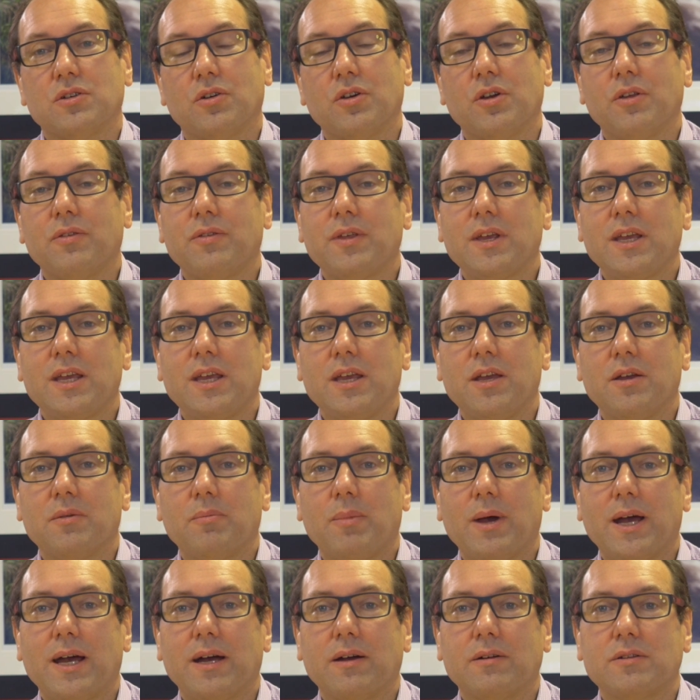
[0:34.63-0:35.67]
or you're thinking
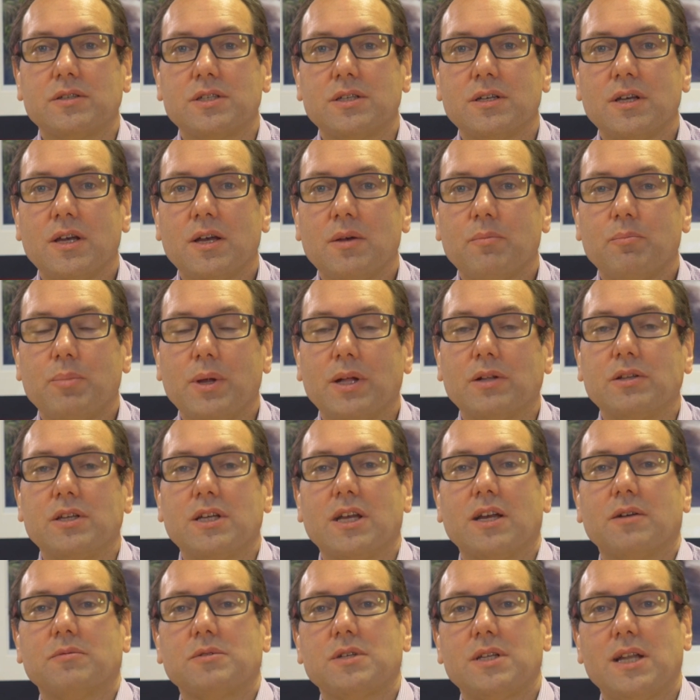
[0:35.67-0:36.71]
about
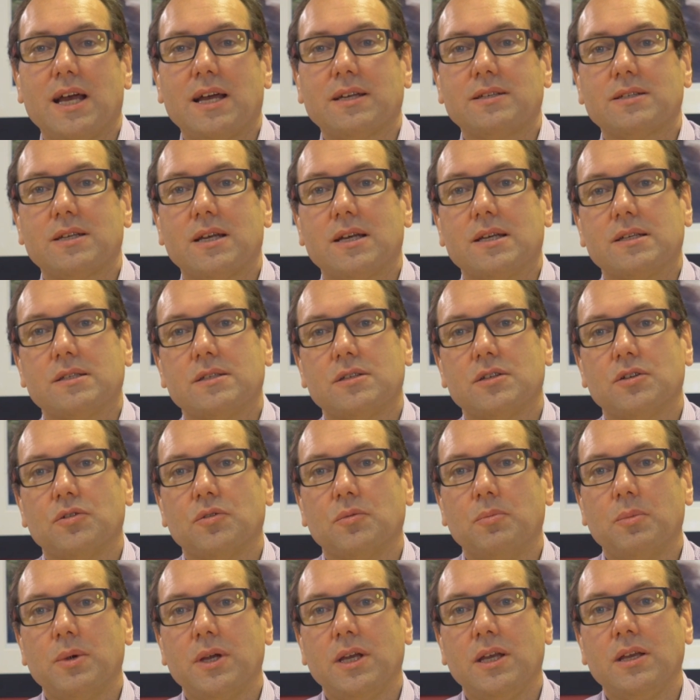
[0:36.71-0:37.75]
building up some assets that will
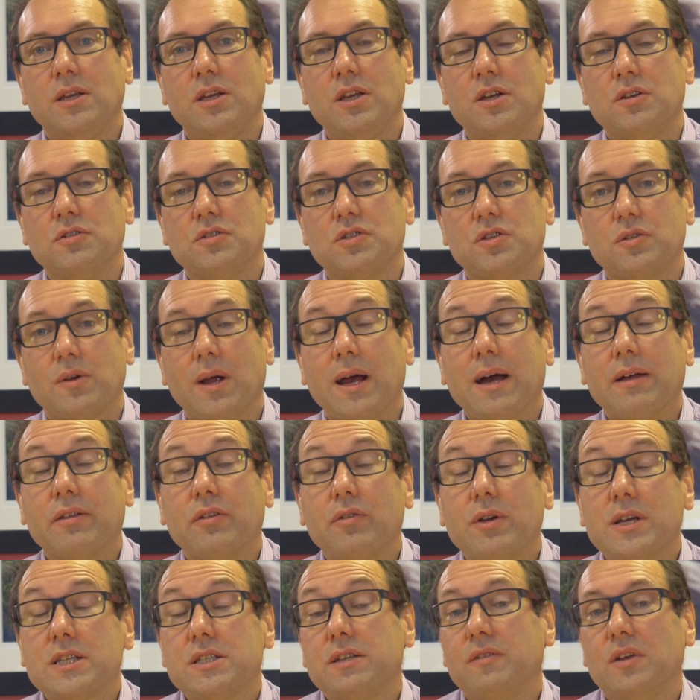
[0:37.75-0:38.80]
be used throughout the
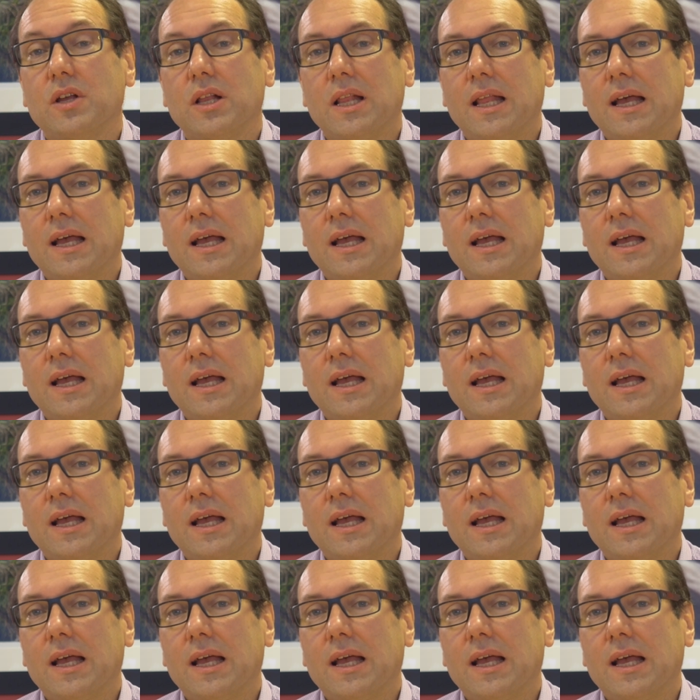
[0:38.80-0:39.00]
rest of your